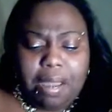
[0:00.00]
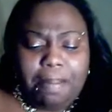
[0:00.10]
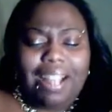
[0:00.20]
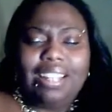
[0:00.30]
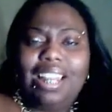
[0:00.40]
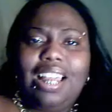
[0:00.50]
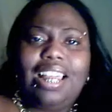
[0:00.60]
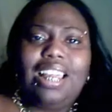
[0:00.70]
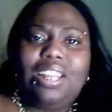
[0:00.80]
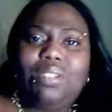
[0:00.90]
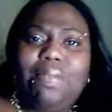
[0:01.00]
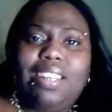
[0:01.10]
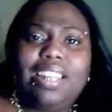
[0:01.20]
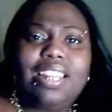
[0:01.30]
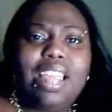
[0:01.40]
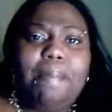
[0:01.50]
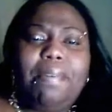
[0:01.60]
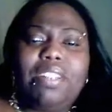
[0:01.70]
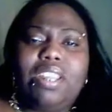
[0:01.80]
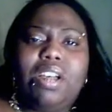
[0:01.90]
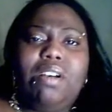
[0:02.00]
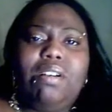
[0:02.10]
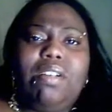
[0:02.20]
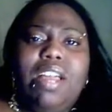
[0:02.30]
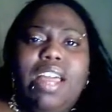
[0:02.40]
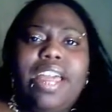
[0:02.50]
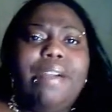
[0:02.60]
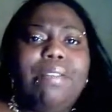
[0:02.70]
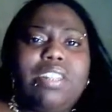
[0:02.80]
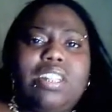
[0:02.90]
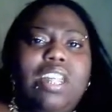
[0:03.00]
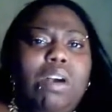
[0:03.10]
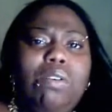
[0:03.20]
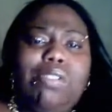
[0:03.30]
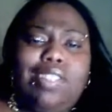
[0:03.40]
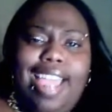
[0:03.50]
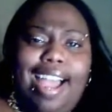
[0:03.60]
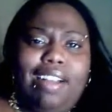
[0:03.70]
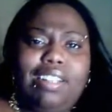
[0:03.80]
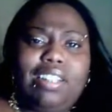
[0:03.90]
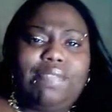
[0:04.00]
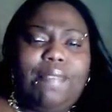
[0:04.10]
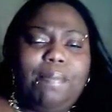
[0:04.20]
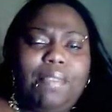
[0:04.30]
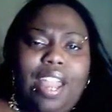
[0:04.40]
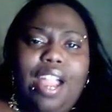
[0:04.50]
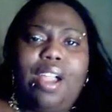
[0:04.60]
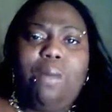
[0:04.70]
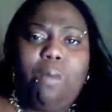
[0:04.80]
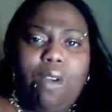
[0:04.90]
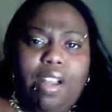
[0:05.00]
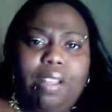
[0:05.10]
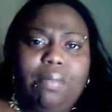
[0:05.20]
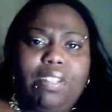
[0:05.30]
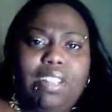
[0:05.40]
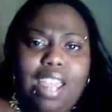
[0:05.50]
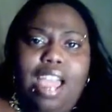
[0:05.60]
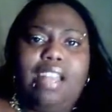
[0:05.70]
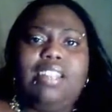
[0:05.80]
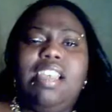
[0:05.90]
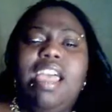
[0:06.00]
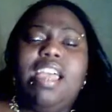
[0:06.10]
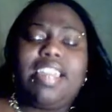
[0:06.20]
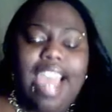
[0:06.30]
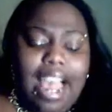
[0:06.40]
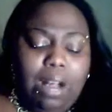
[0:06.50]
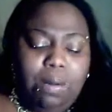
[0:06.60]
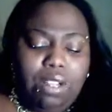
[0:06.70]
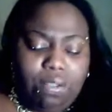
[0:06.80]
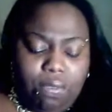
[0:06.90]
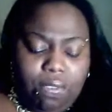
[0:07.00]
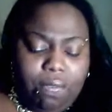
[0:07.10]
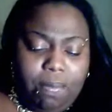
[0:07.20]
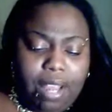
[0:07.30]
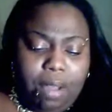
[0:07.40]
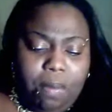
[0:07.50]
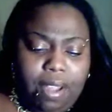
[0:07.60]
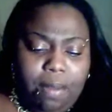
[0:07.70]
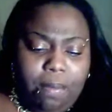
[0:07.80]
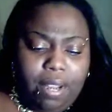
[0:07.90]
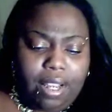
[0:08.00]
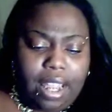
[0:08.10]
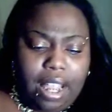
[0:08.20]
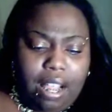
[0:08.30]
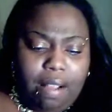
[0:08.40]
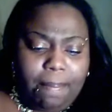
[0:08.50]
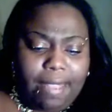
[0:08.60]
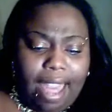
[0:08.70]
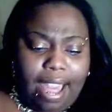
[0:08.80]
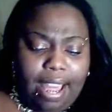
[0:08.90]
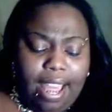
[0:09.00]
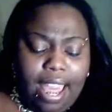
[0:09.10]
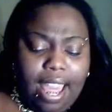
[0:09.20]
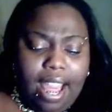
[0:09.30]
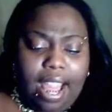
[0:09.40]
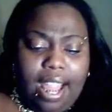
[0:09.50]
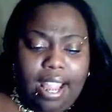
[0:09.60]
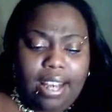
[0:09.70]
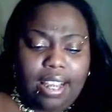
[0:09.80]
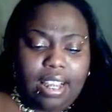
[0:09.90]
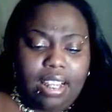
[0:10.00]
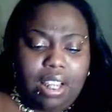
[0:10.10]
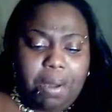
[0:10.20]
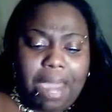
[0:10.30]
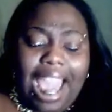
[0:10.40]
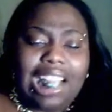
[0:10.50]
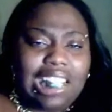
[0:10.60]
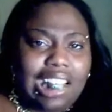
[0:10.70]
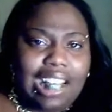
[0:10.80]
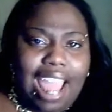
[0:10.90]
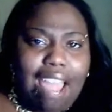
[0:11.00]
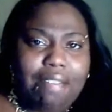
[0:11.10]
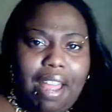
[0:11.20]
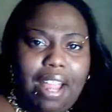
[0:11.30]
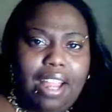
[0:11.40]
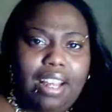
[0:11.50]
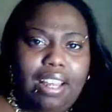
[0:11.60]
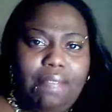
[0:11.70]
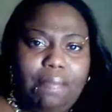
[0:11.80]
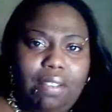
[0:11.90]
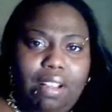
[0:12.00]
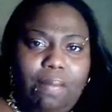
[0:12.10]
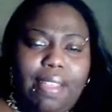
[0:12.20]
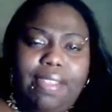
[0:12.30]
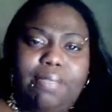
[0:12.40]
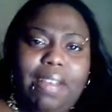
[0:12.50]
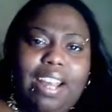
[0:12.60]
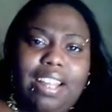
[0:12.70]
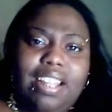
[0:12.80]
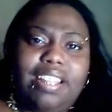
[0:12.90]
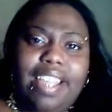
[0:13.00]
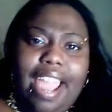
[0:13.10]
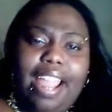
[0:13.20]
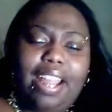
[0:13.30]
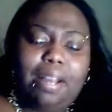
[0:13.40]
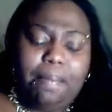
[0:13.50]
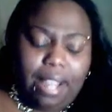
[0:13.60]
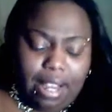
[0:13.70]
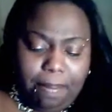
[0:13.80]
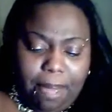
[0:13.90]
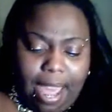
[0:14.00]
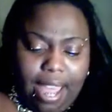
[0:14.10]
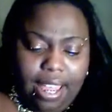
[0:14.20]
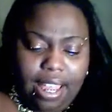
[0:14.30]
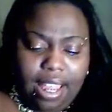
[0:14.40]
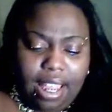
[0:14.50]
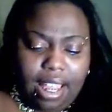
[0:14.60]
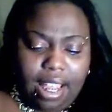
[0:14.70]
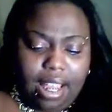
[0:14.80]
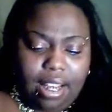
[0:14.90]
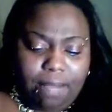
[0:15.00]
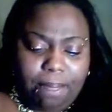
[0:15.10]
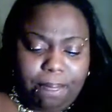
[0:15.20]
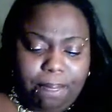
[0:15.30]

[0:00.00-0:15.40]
my thing is, with this episode, it was so childish from day one. It was childish. Kyle was rude from day one with Kay. And, you know, Kay shouldn't have ate enough ribs, but at least she gave him the money back, and